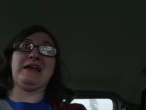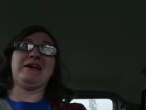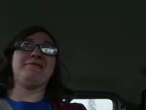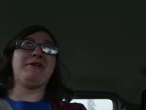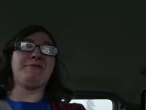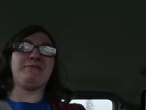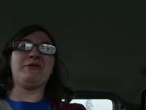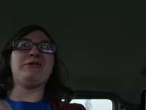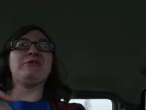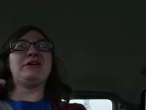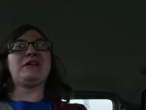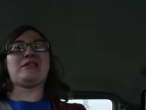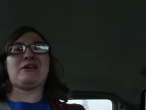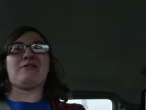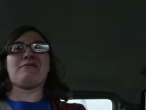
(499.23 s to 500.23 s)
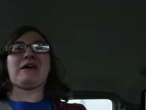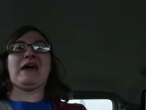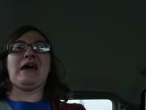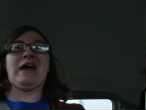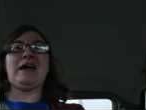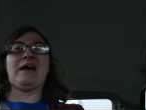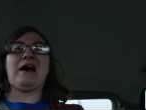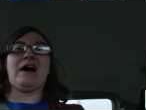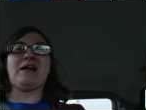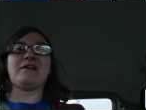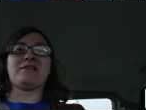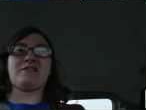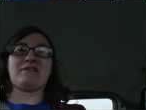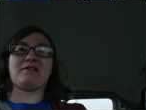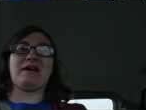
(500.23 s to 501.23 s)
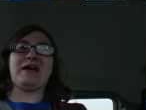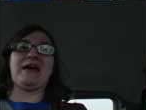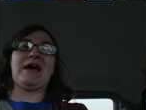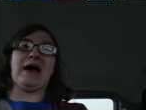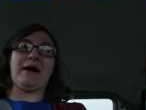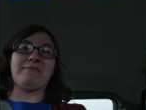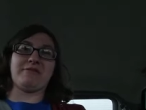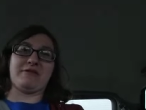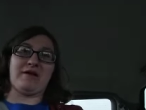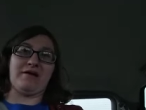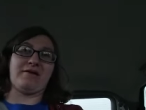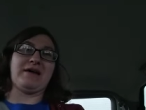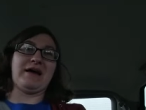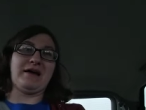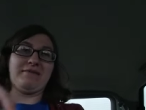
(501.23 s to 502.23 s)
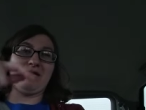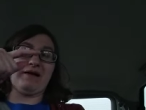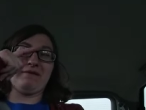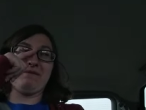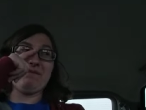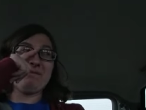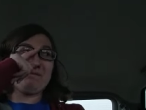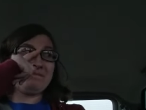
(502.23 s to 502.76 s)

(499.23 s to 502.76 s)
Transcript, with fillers: Weeboo is okay, honestly. I'm sorry, everyone.